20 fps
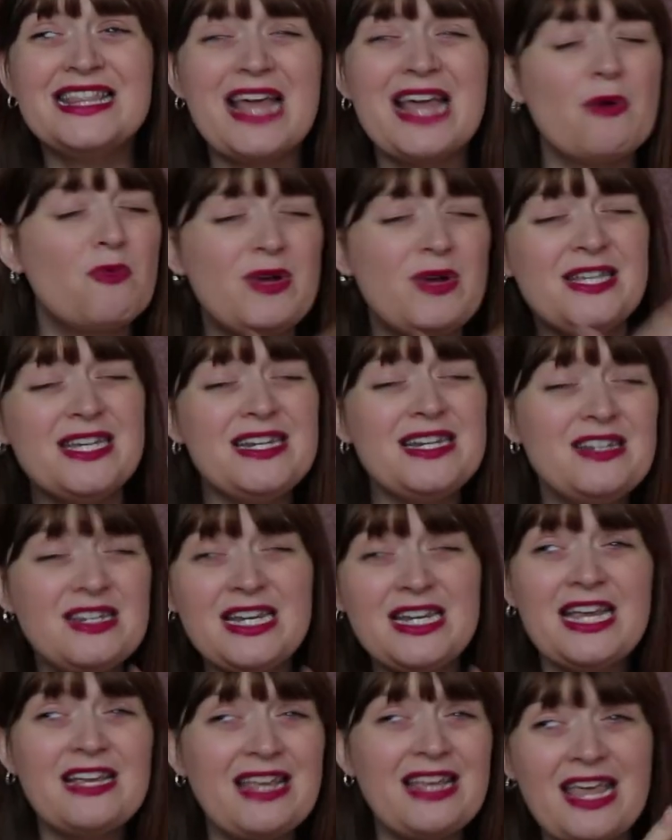that we
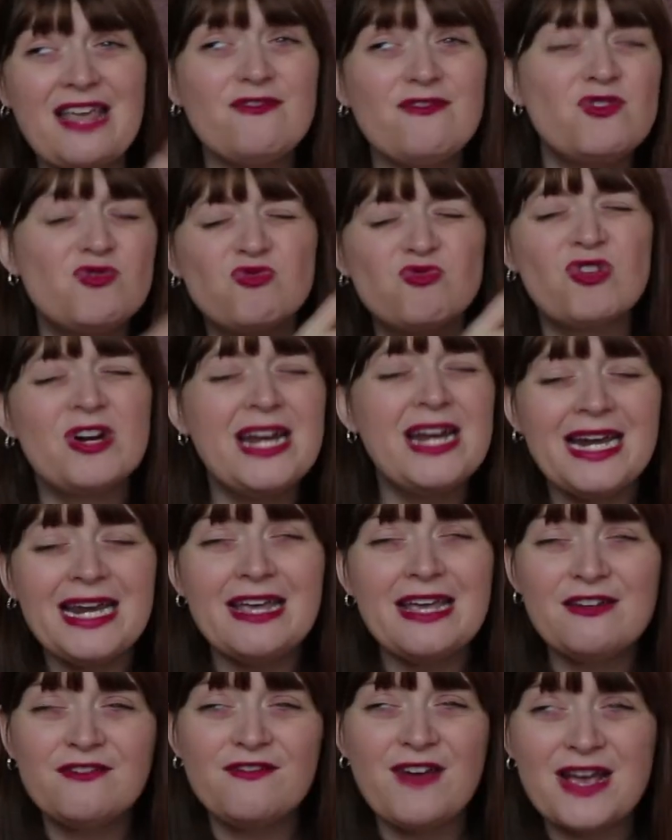didn't even
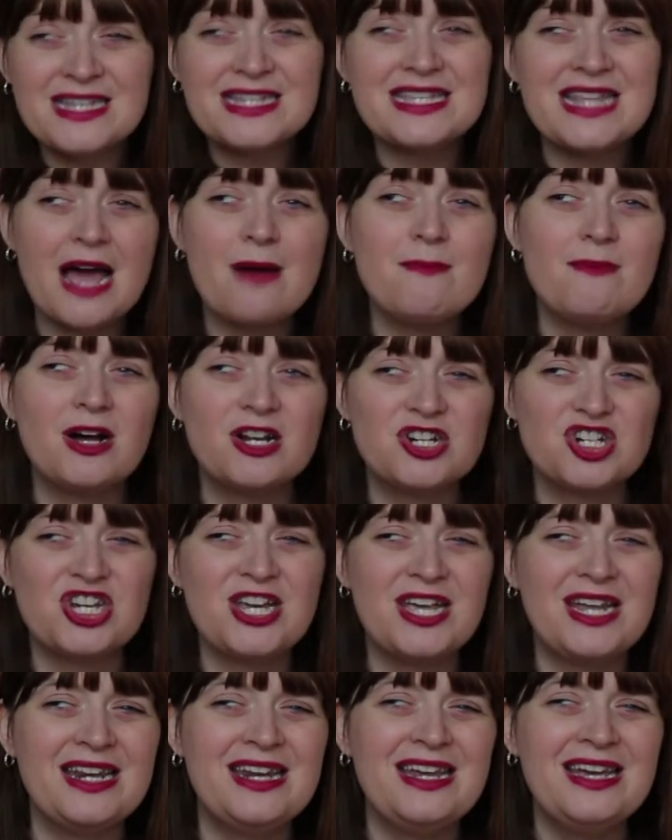really invest that much
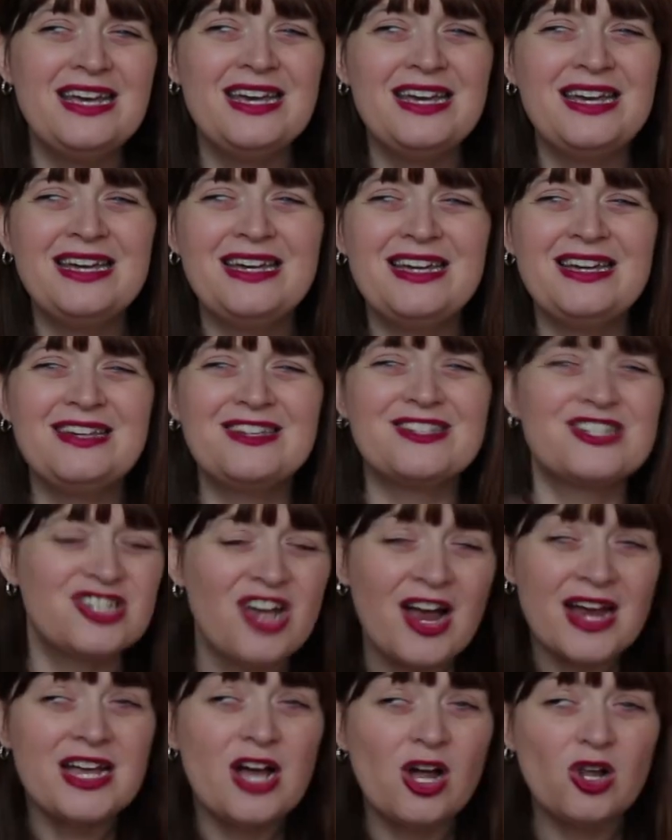in
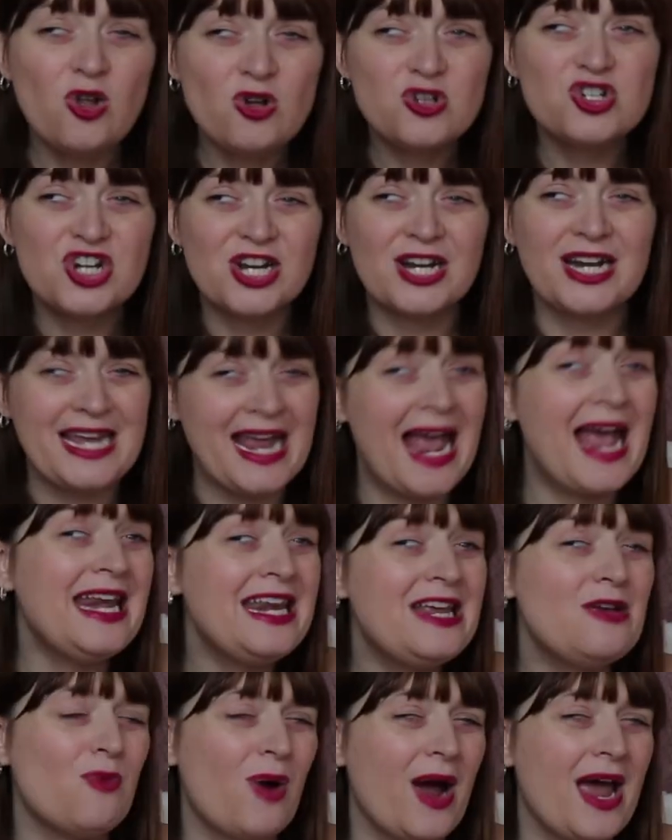psychologically
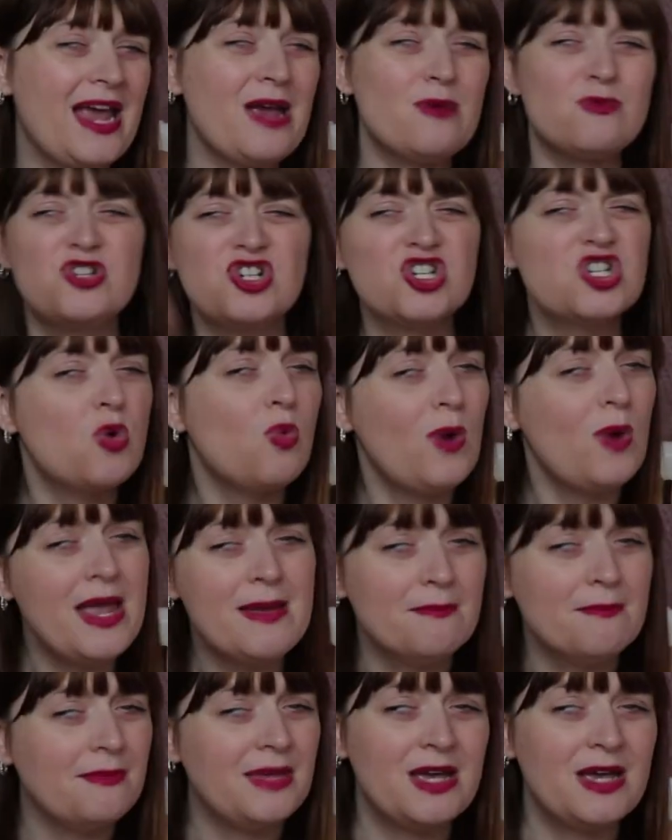anyway. It was just a
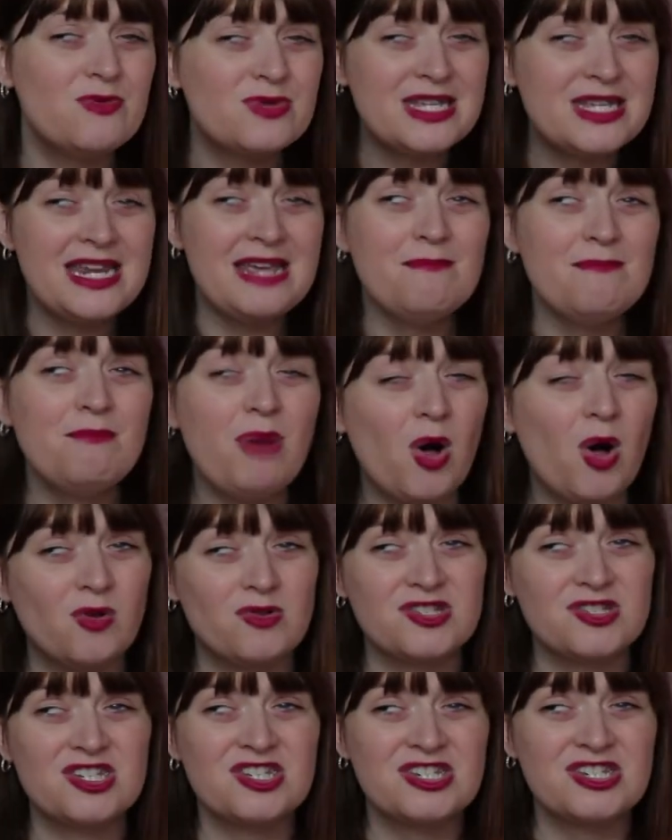whim. It was an
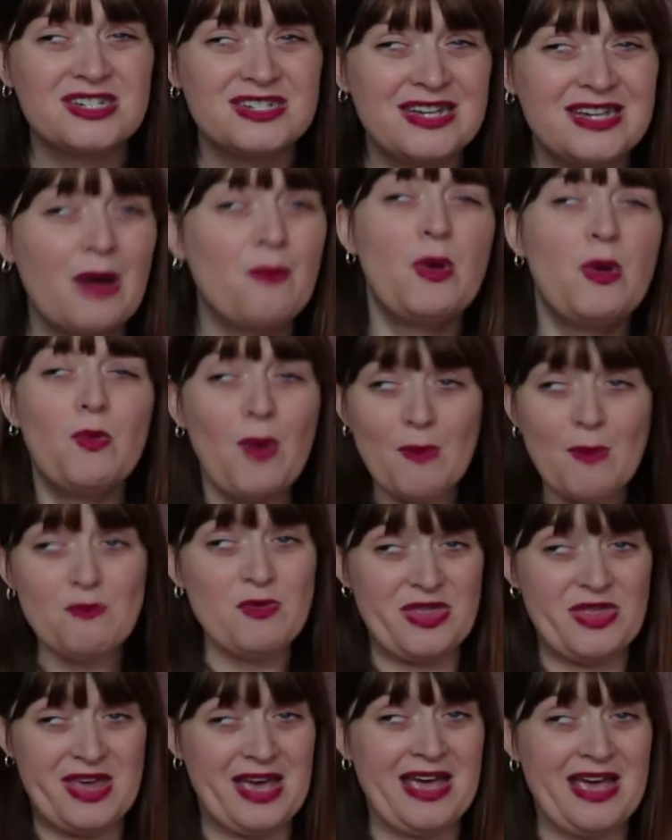impulse. And we went
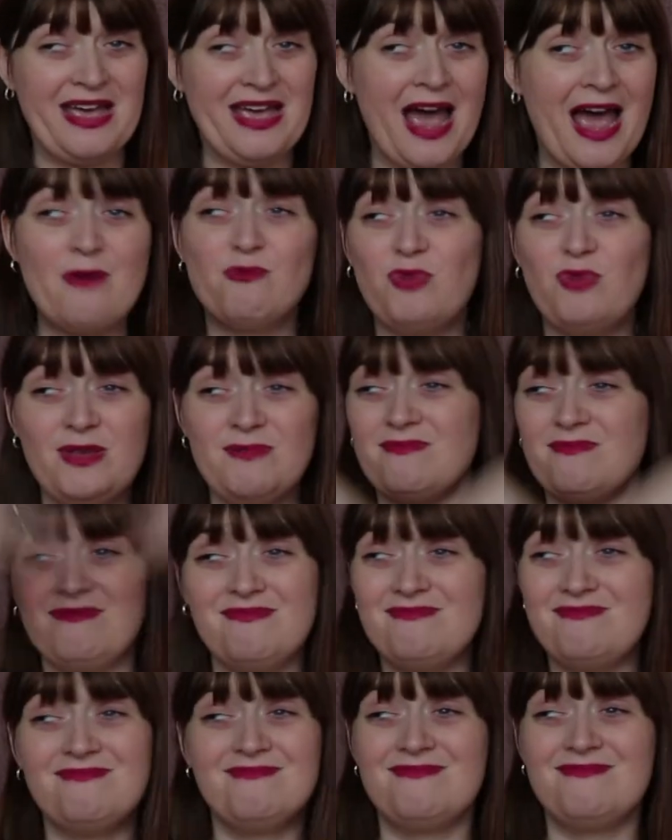with it. And we
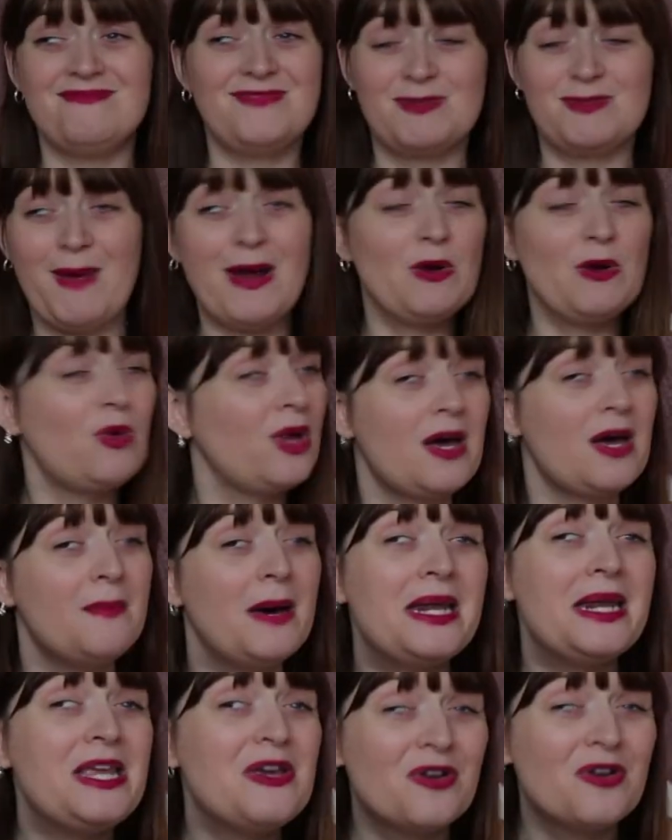spent all our
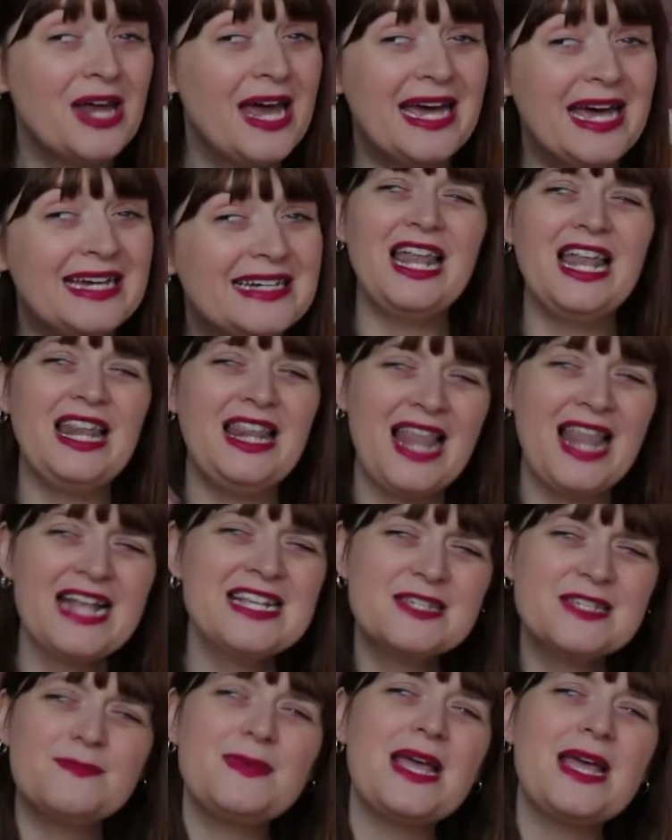money on it.
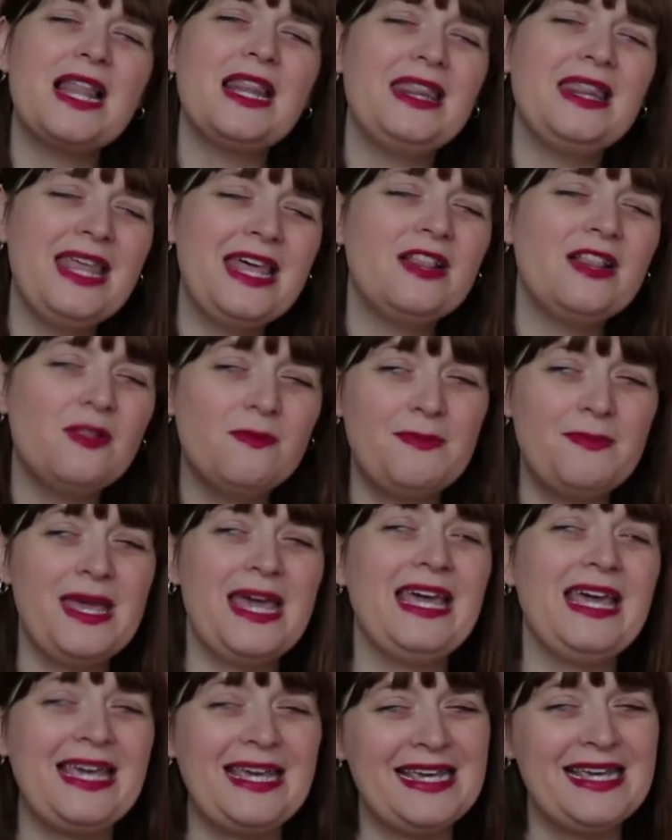Let's be a little
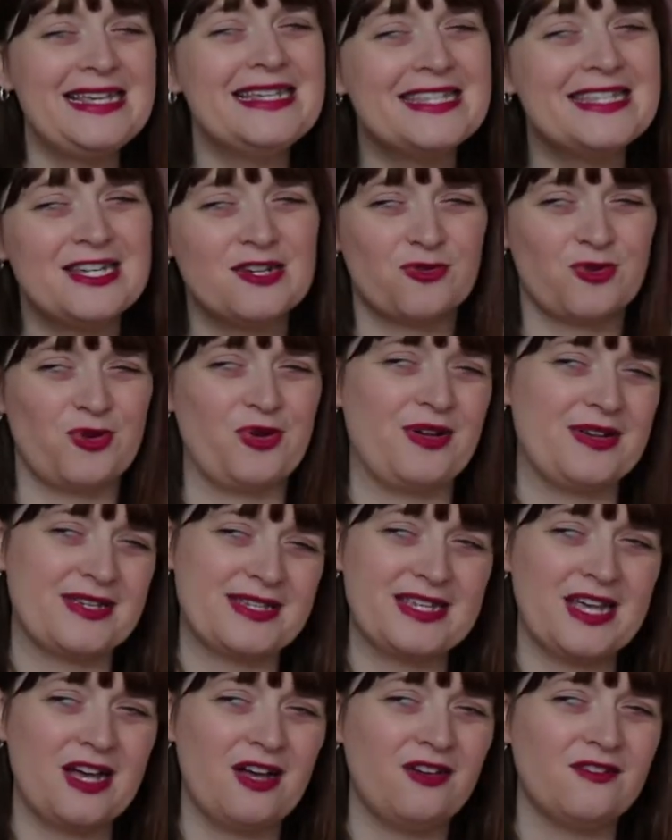bit easier on
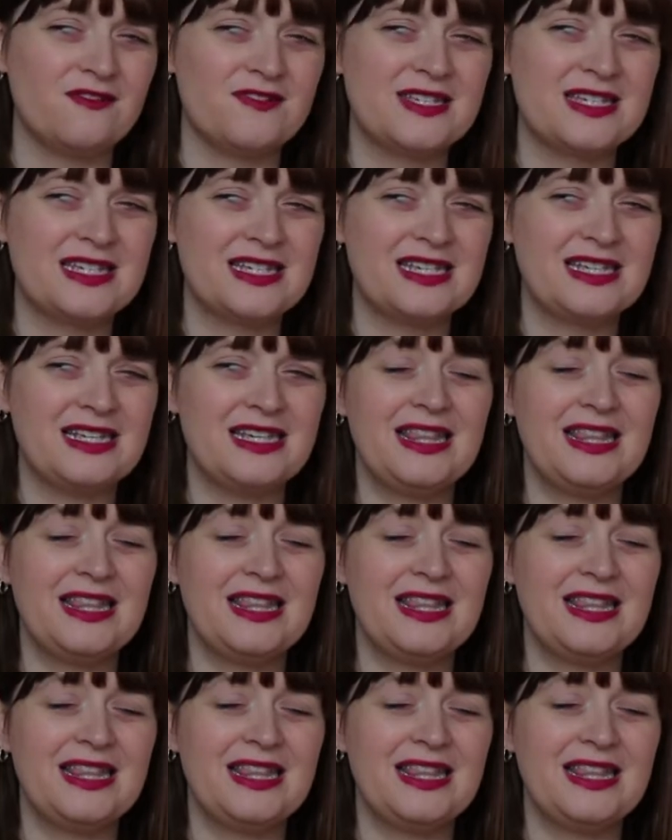ourselves.